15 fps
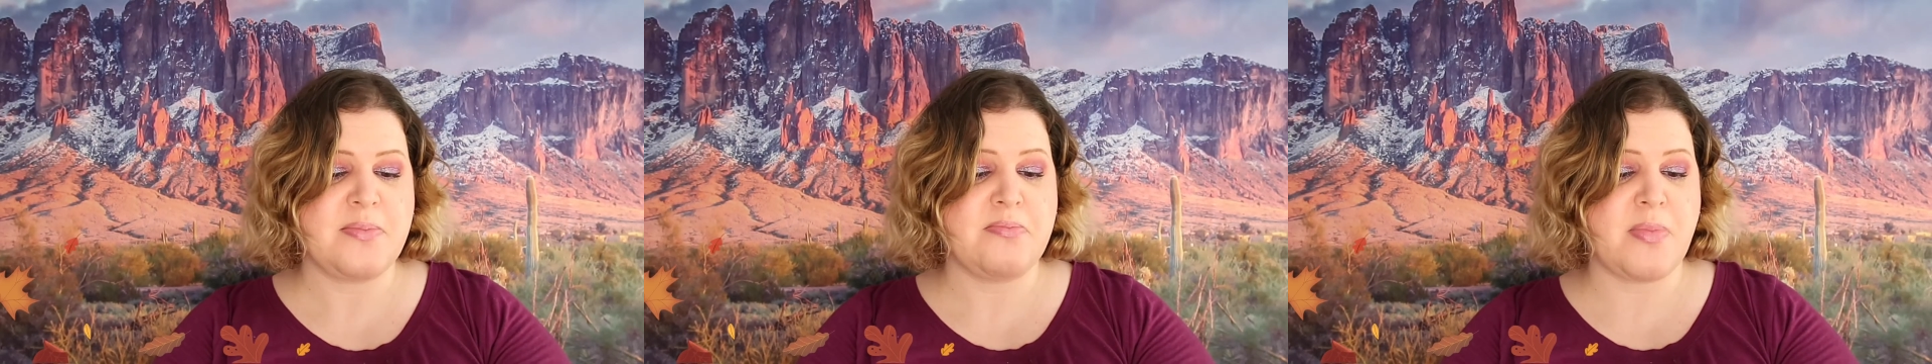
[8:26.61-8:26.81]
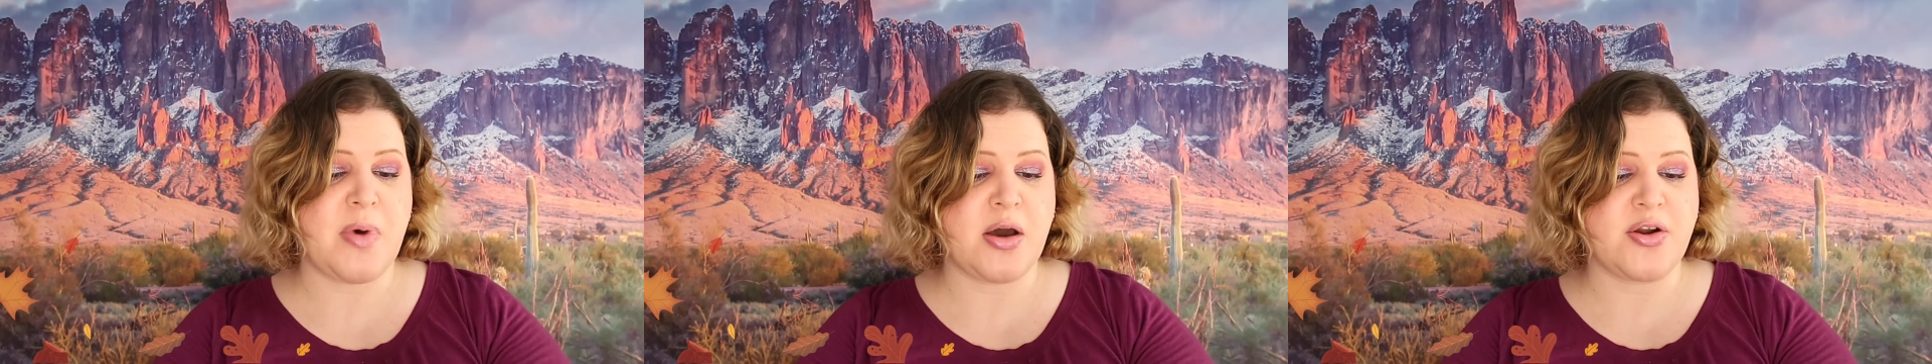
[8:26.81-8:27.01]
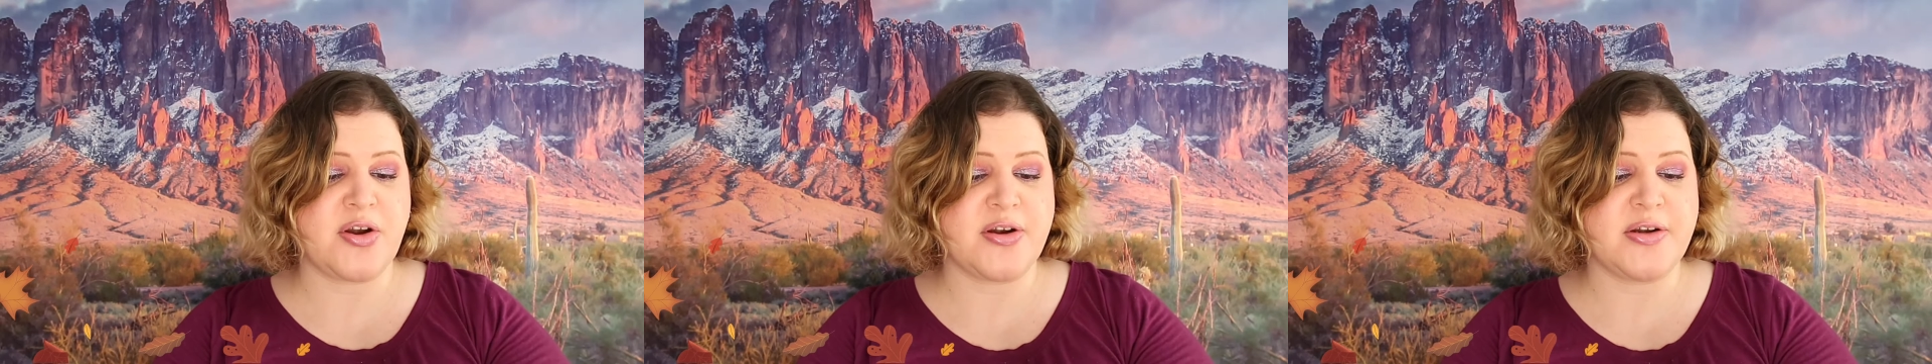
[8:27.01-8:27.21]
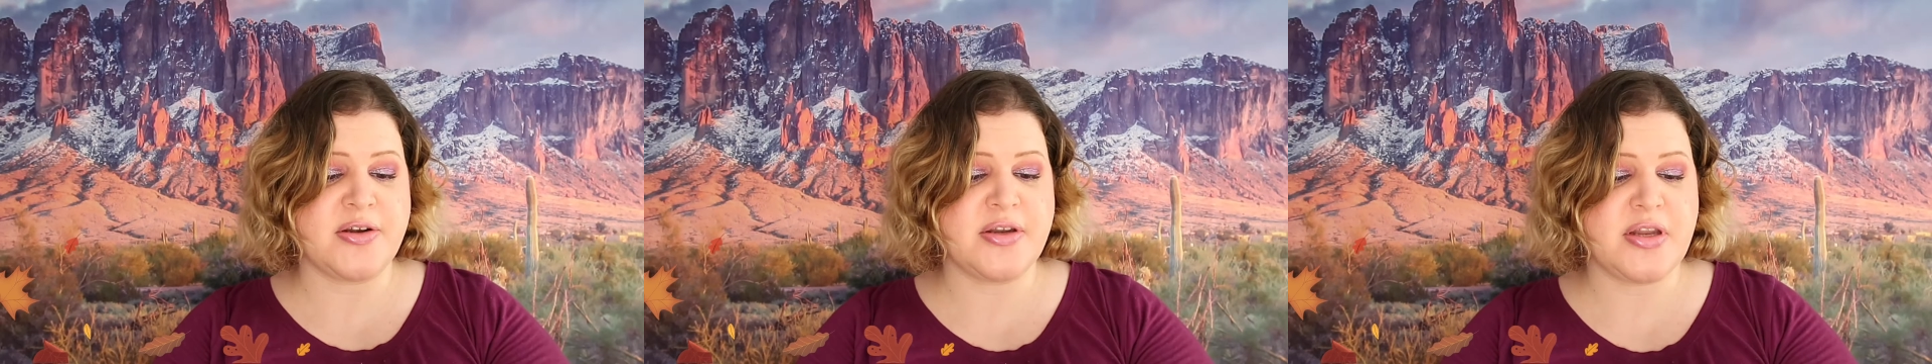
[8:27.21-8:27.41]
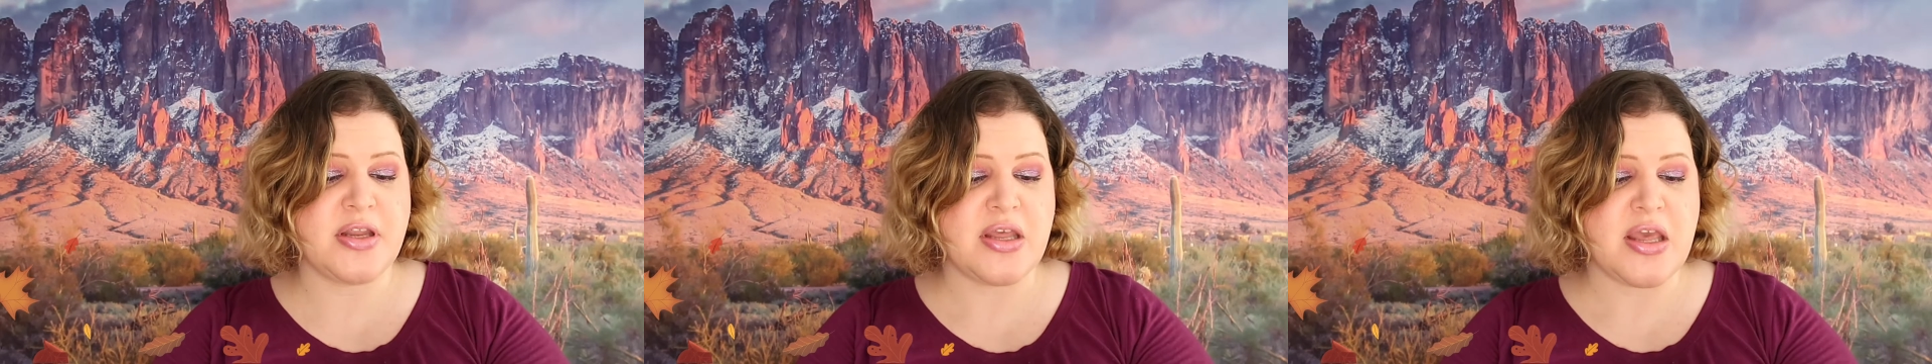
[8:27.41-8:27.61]

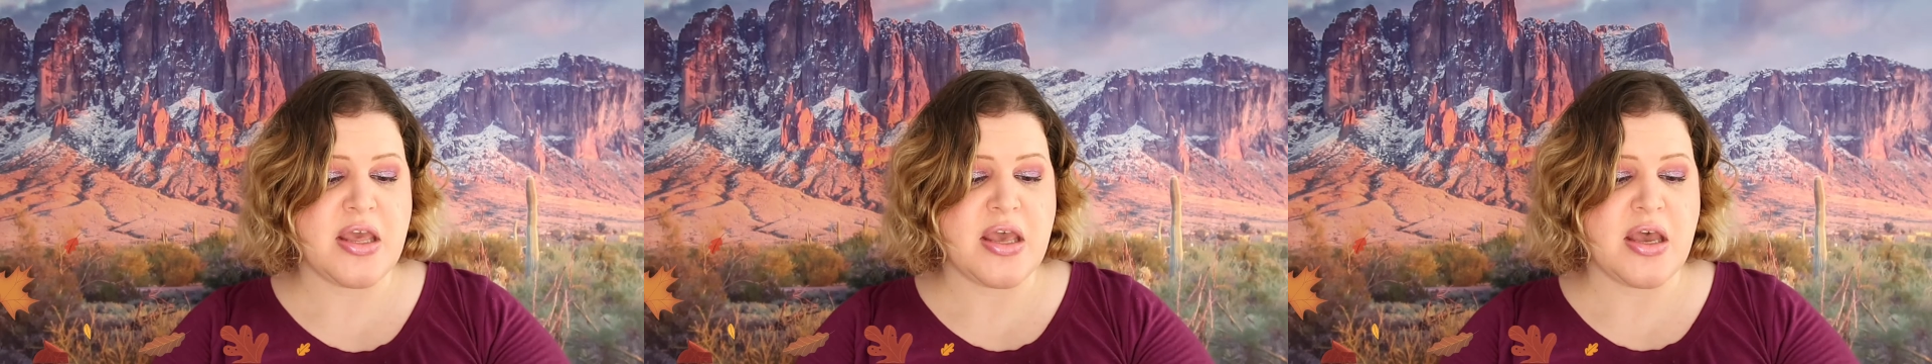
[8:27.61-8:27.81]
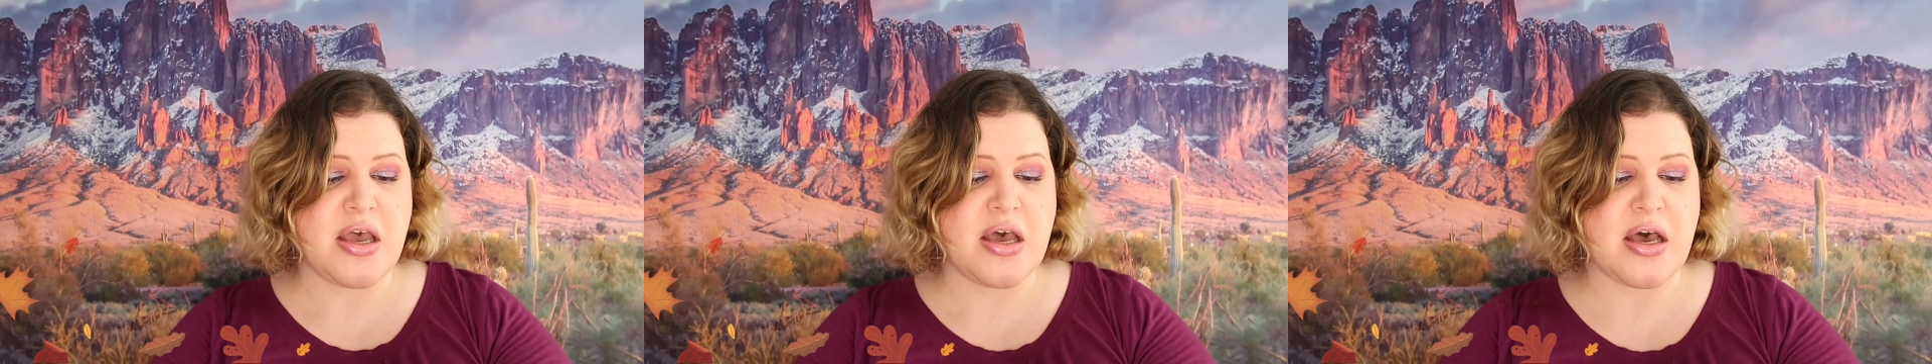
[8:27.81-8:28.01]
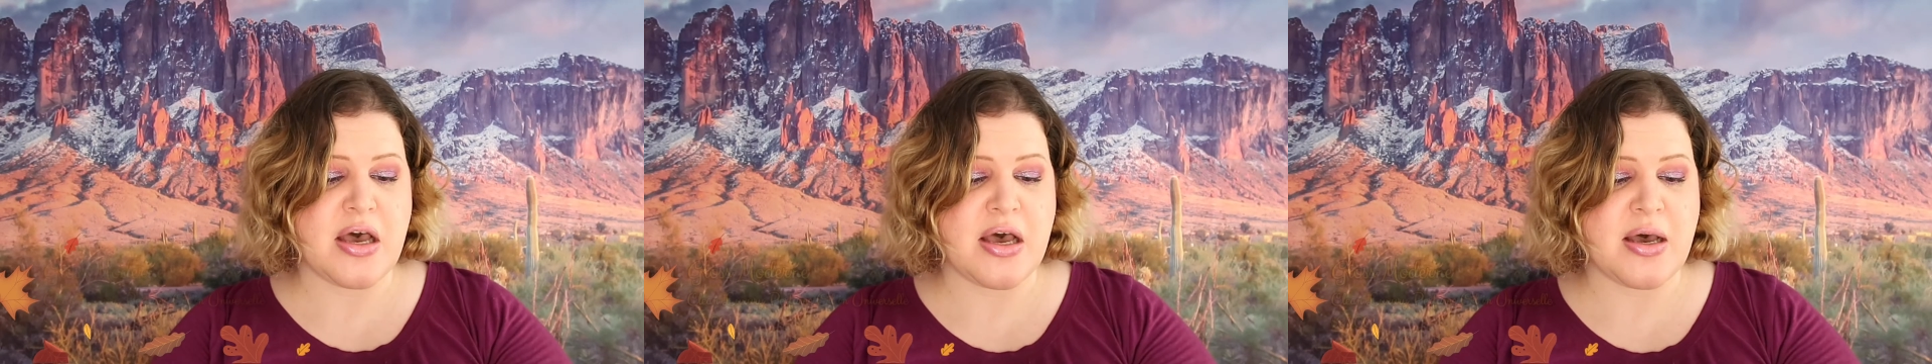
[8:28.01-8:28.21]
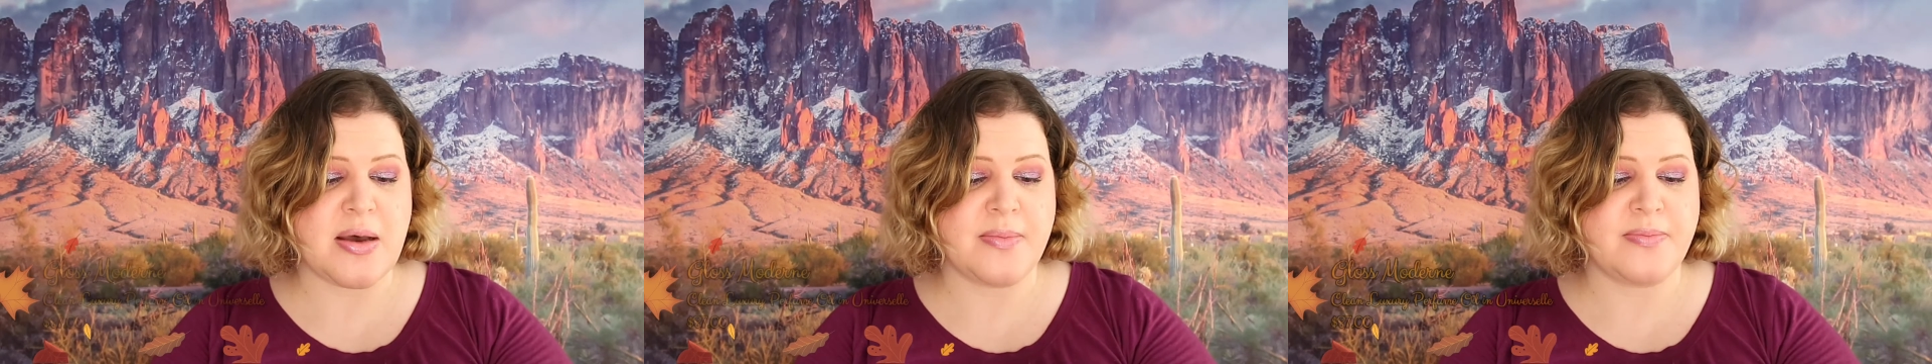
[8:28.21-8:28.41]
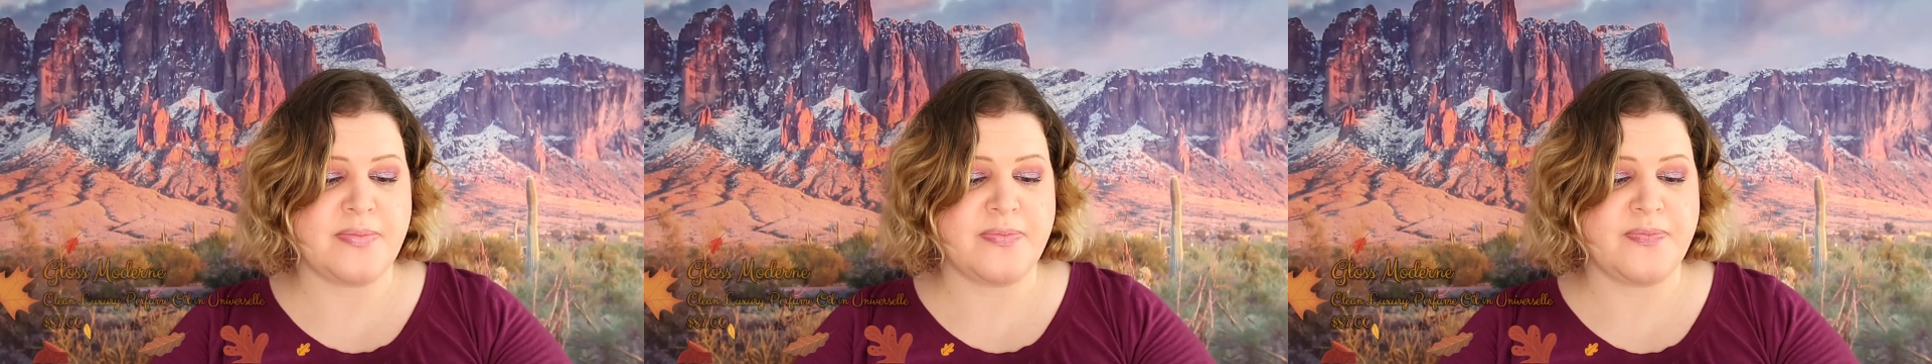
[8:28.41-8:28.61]
Modern.
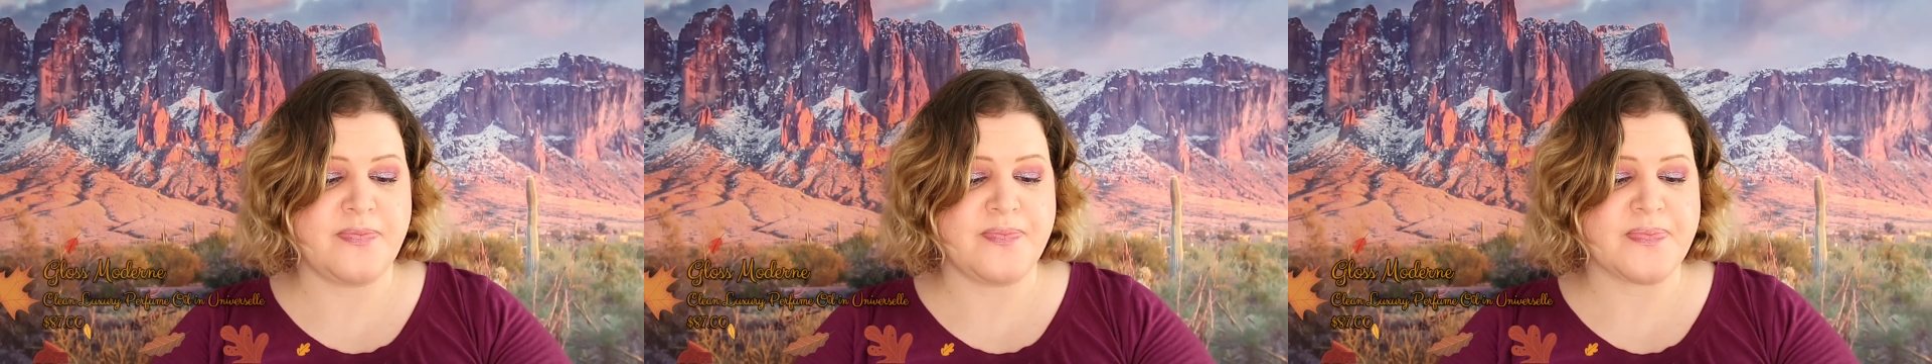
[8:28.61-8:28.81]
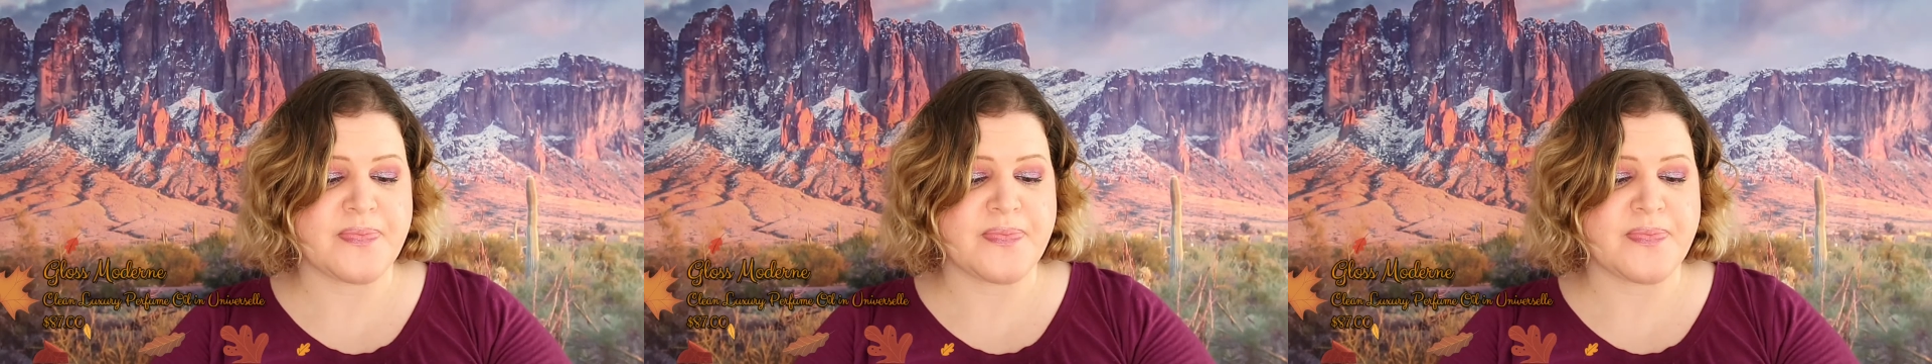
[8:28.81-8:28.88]
I